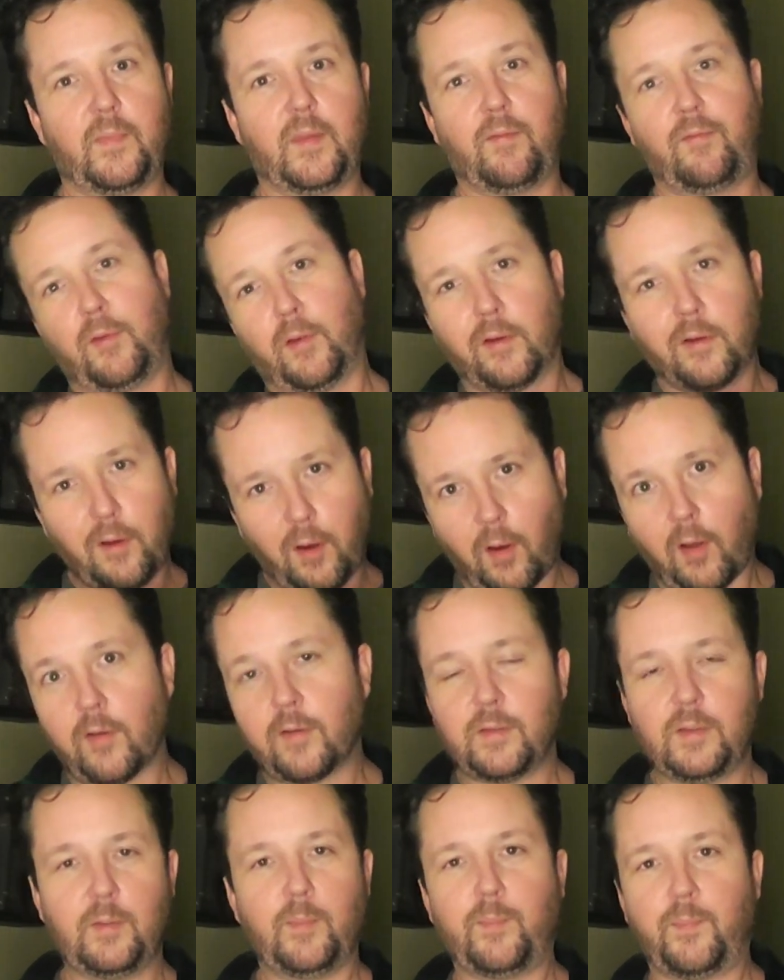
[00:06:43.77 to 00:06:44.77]
If you're a
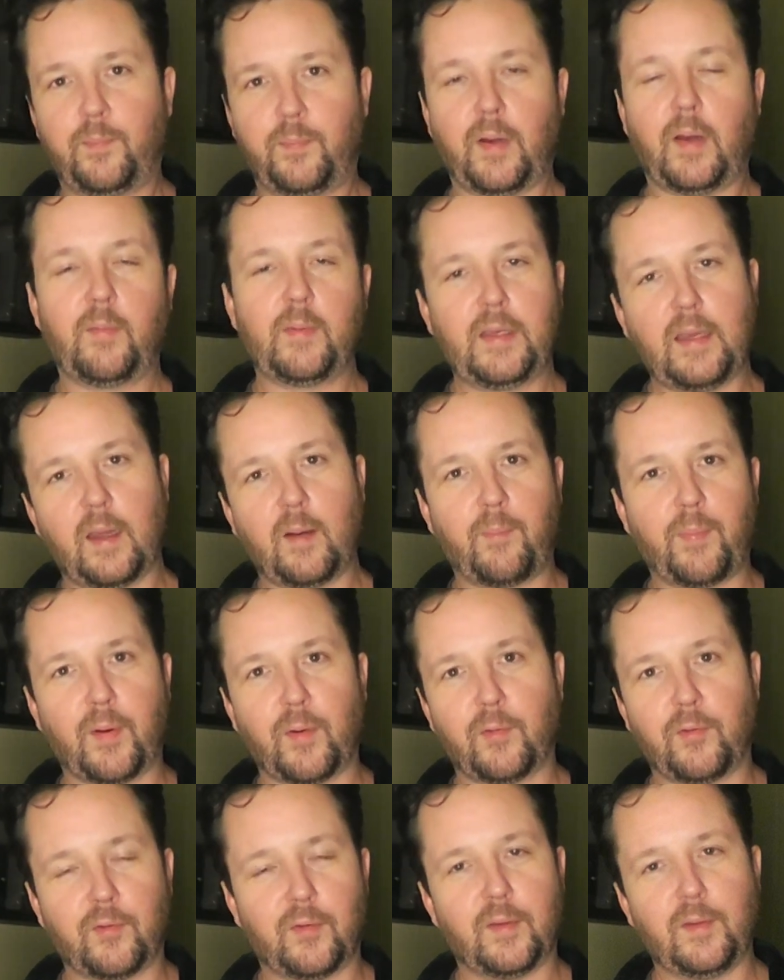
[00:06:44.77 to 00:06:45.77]
girl, you've probably got a
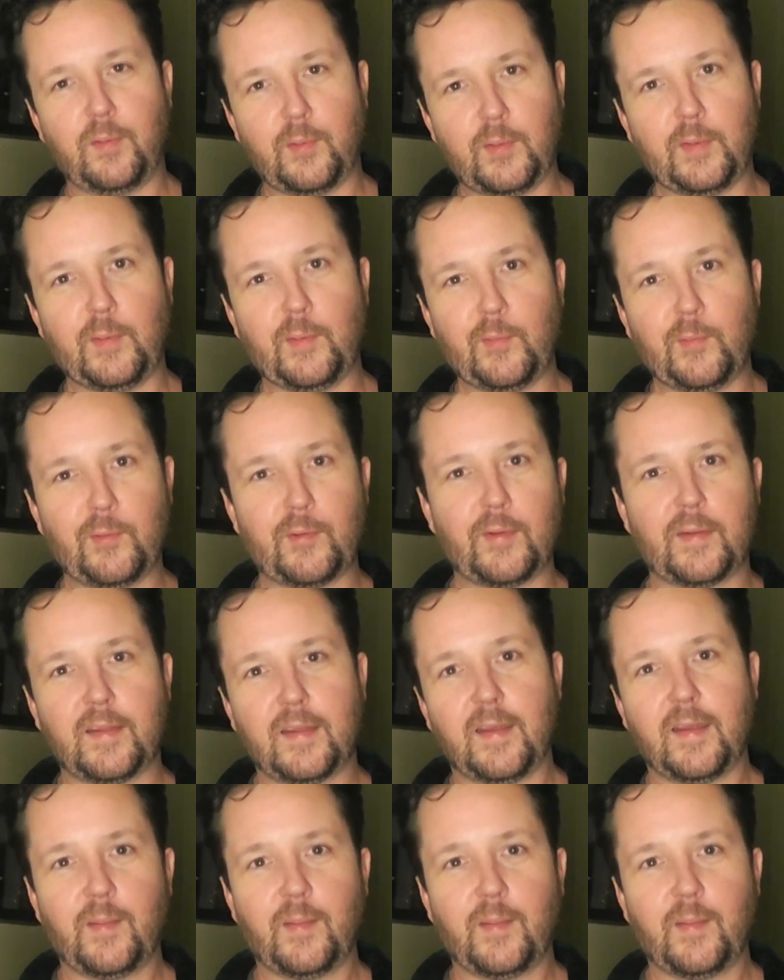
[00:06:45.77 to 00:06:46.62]
purse that you can use.